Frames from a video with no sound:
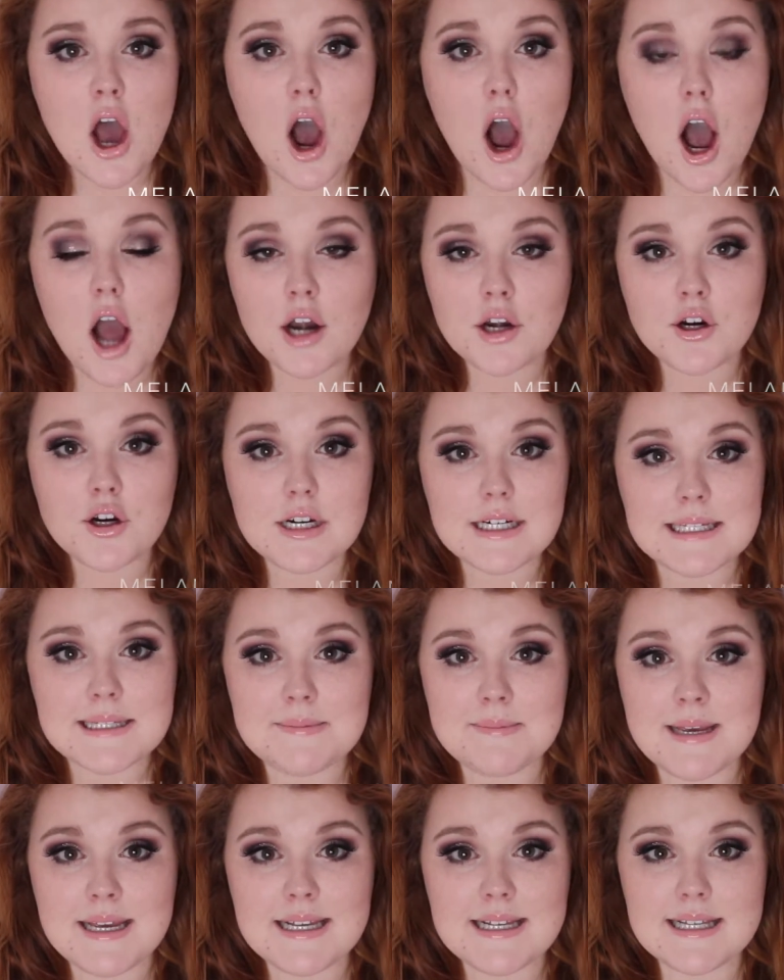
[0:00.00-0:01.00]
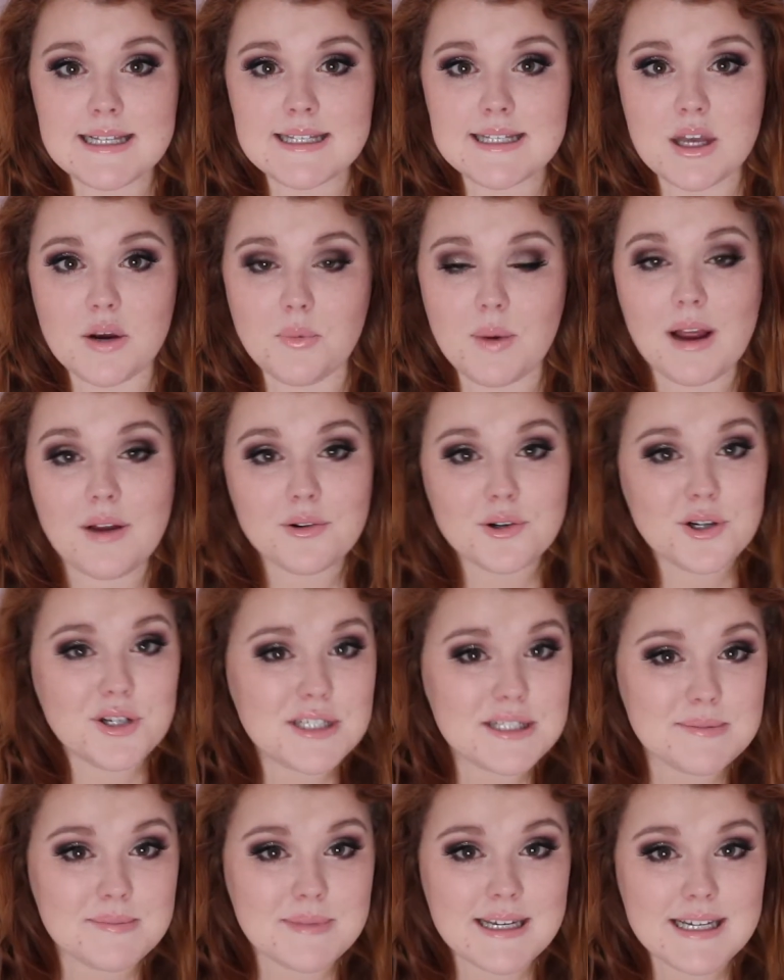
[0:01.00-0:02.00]
on Christmas, around
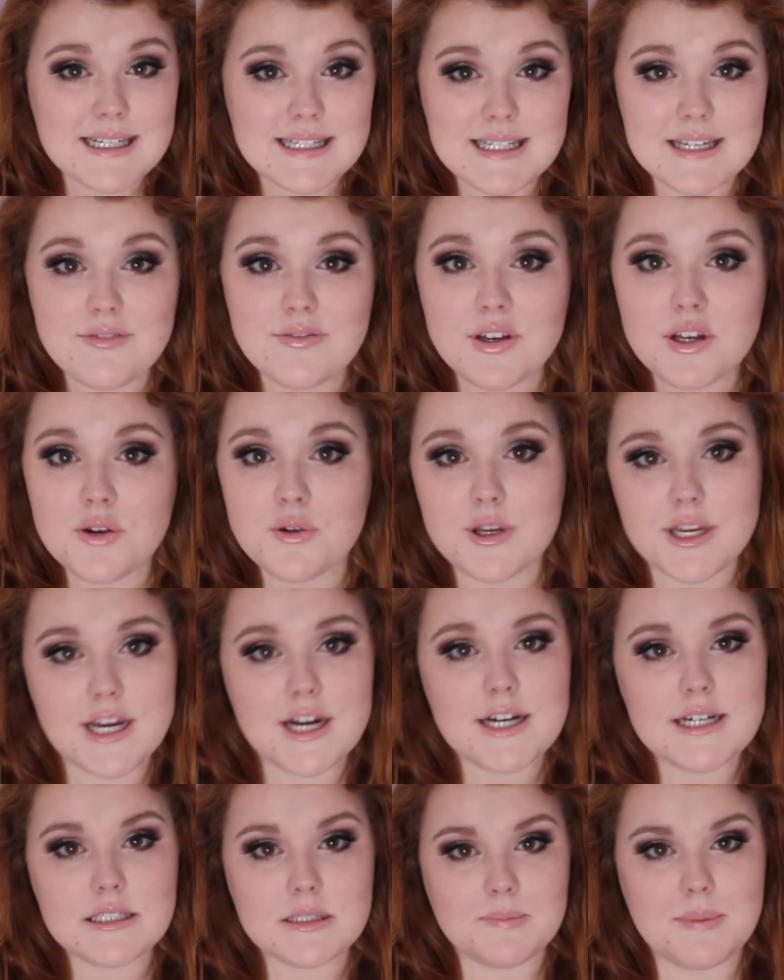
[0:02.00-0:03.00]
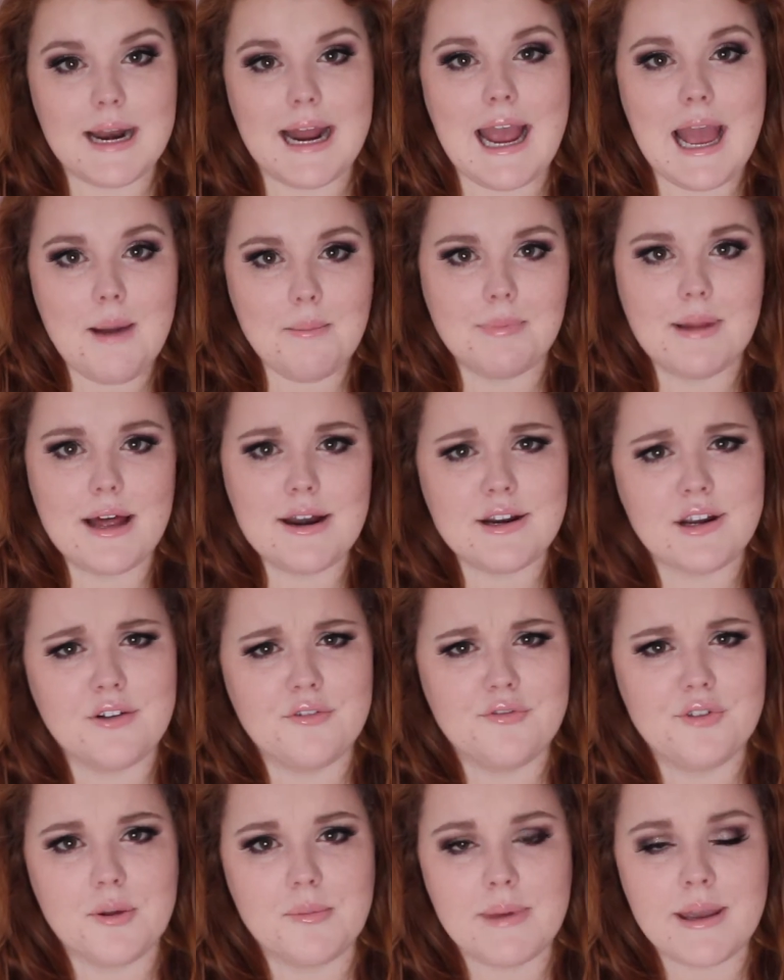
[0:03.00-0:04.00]
Christmas, even New Year's, but I am planning
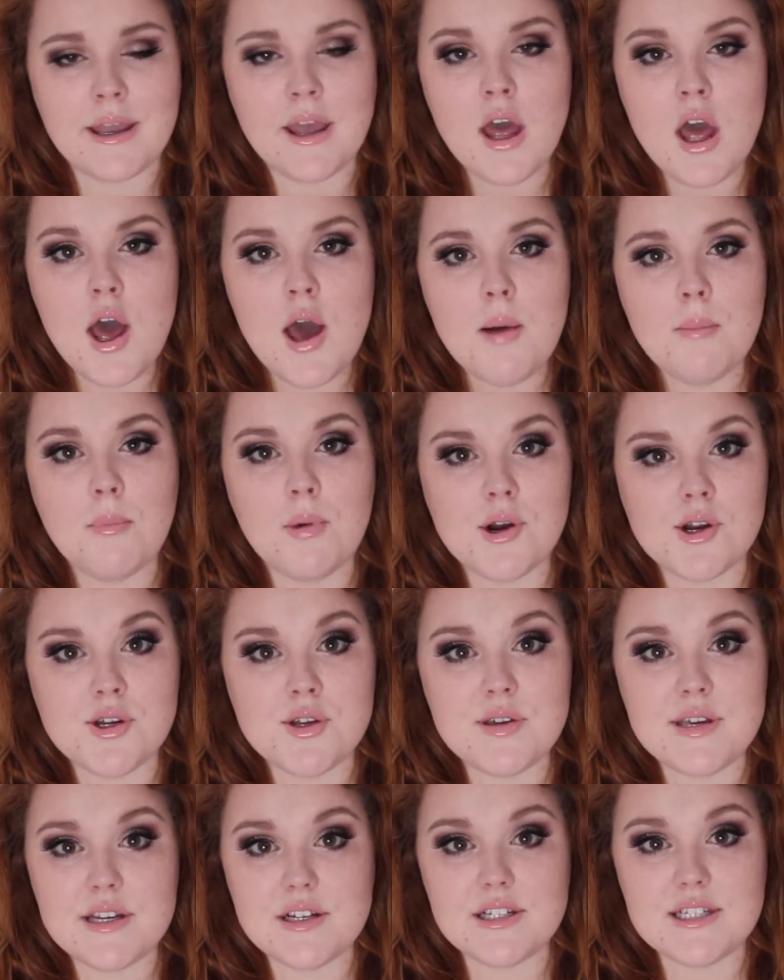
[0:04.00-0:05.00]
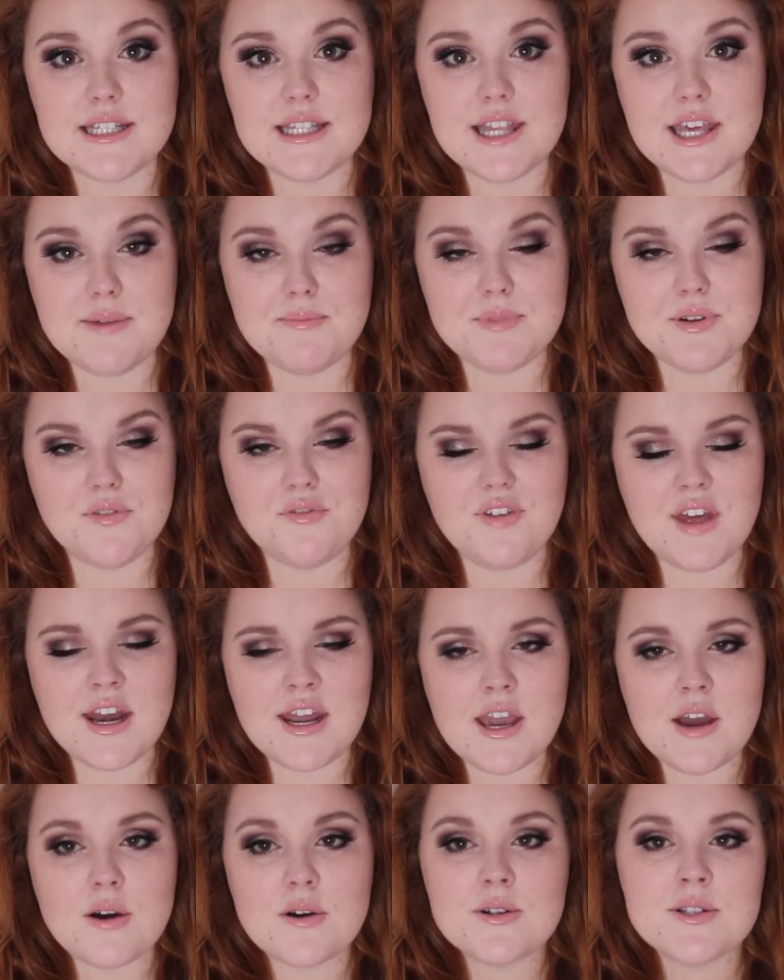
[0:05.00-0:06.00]
on filming more New Year's themed
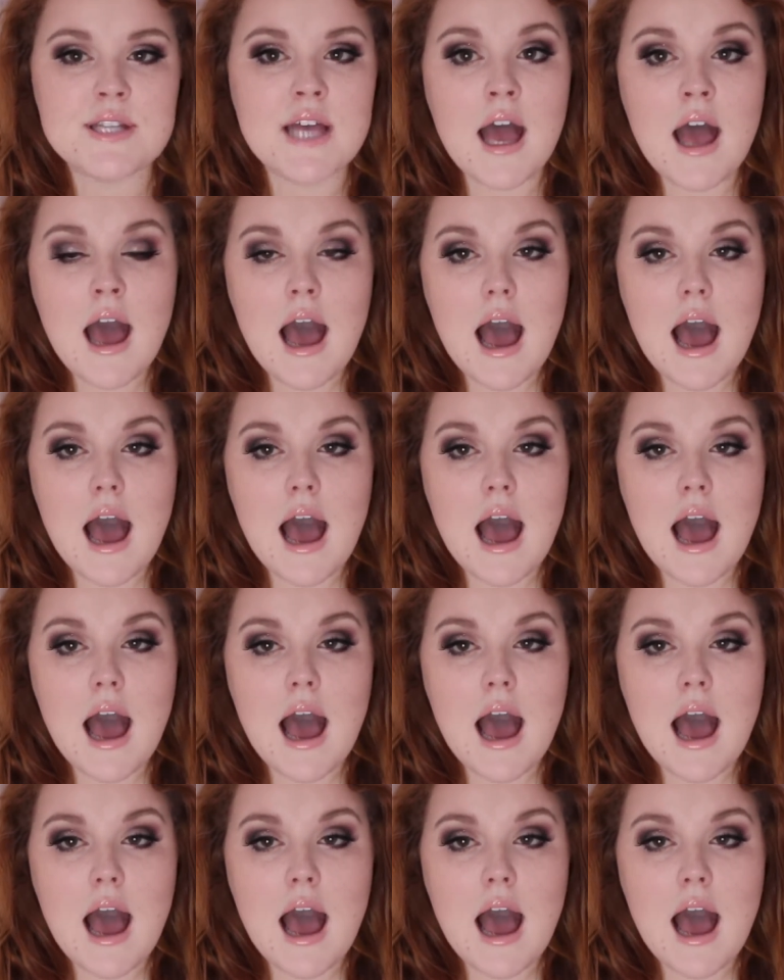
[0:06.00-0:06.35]
videos.